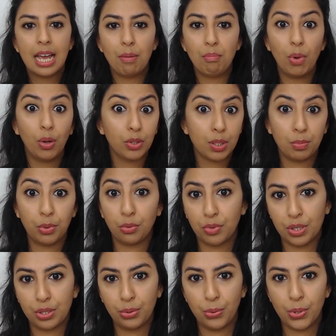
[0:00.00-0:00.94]
multiple
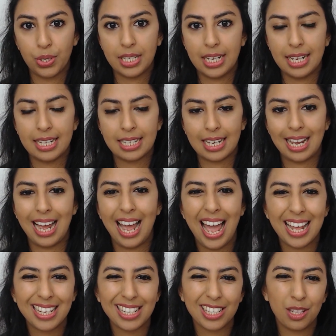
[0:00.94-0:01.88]
resources,
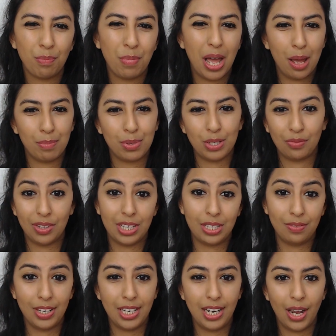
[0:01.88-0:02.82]
hence the purpose of
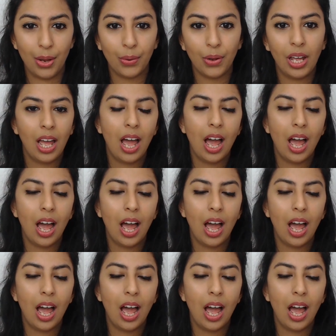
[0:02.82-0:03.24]
this video.